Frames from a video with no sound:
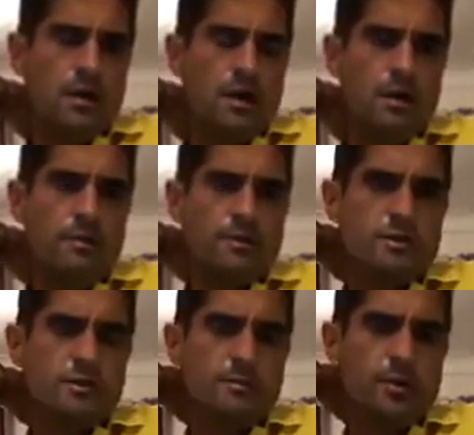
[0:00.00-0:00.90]
and
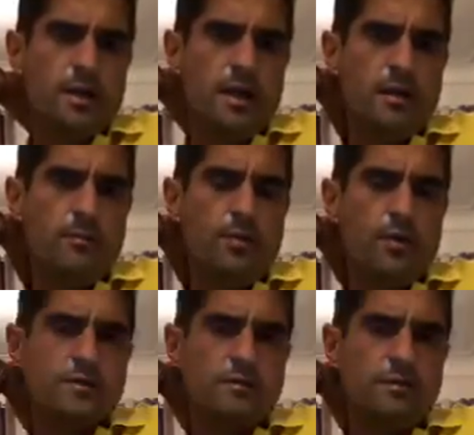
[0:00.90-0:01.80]
just to put it in a
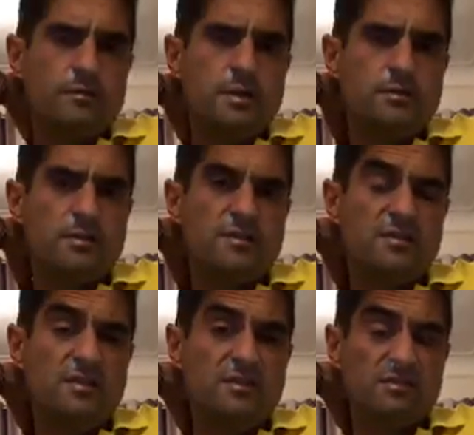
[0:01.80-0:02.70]
book. So if you're
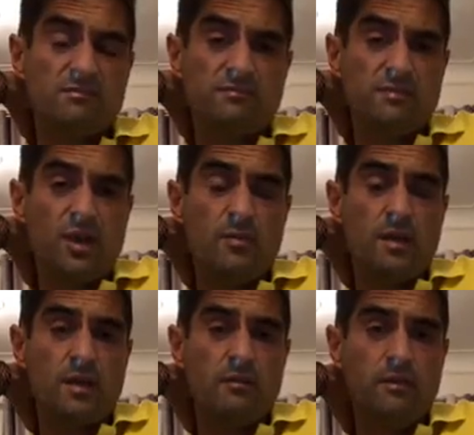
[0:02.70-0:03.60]
interested, just go
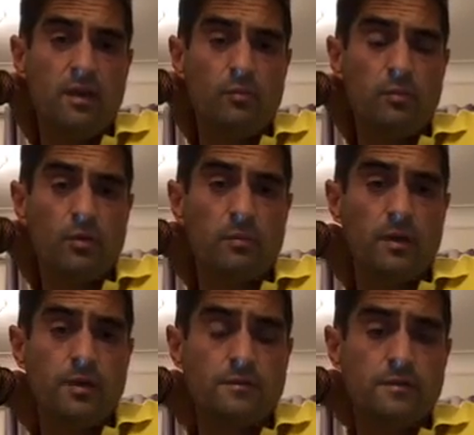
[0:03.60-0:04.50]
back over the old blog
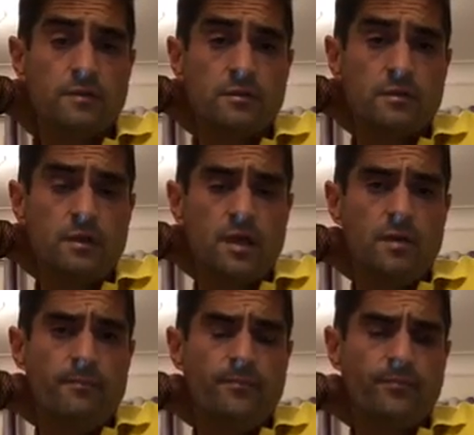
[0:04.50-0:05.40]
posts.
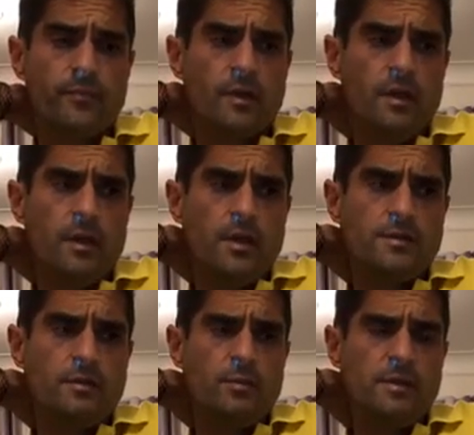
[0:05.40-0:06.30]

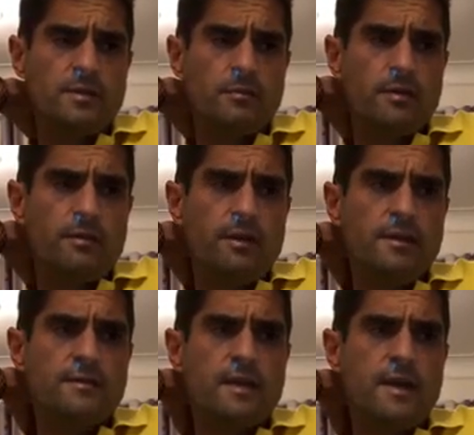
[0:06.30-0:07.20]
So it'll be some of the
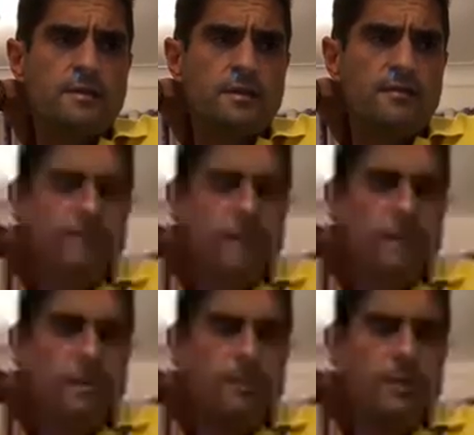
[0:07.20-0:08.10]
things there to
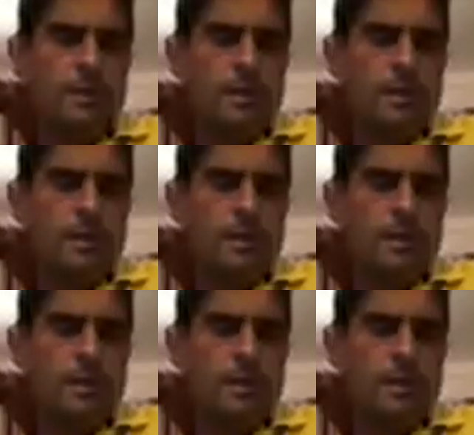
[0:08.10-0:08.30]
develop.